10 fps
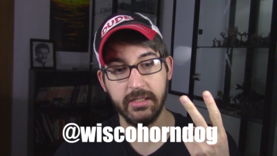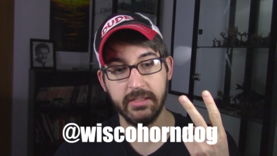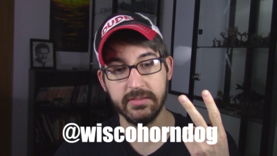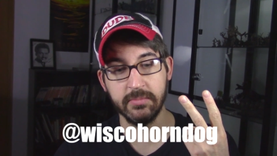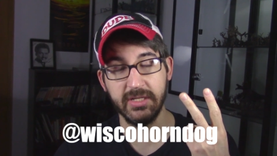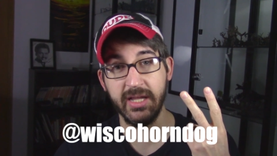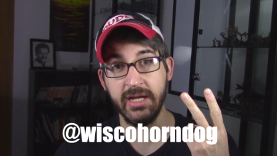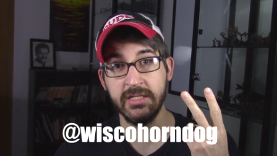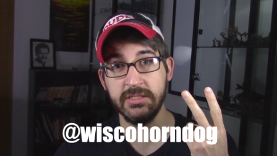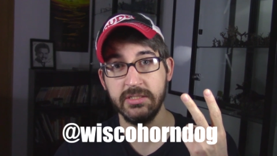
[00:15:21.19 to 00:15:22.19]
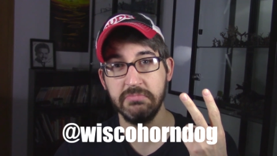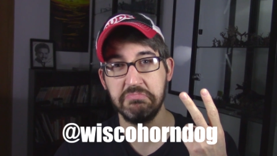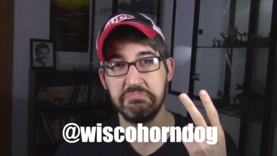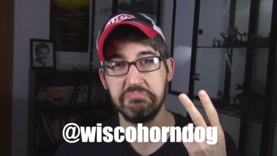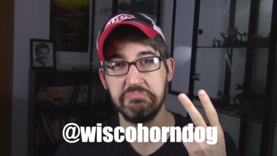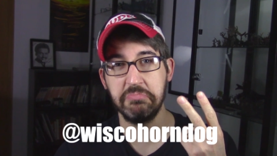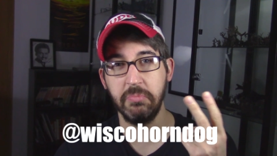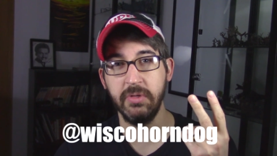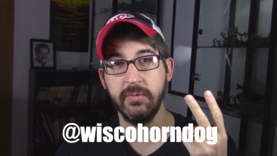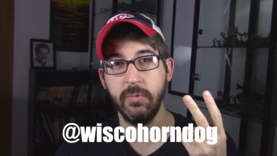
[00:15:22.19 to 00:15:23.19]
some Chaos,
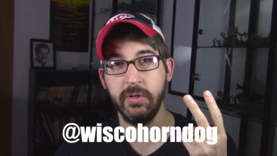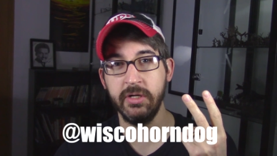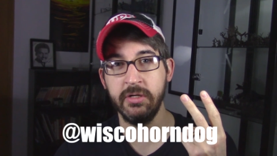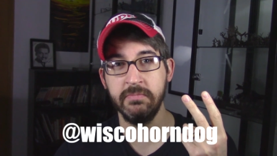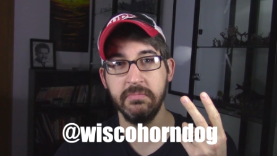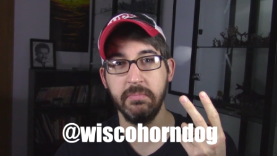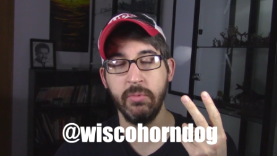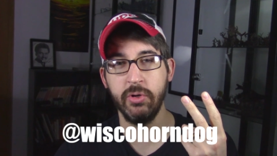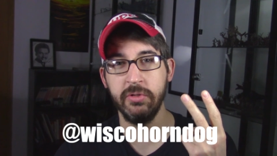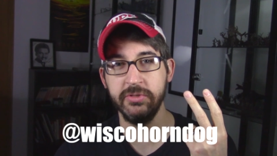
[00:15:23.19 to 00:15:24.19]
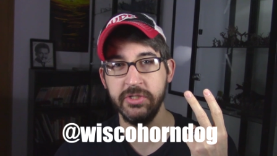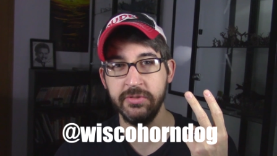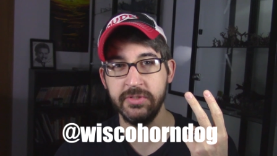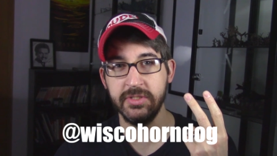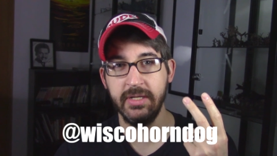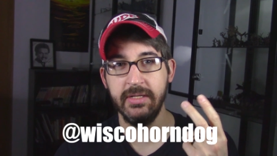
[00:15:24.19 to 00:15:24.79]
like warrior, mortal dudes,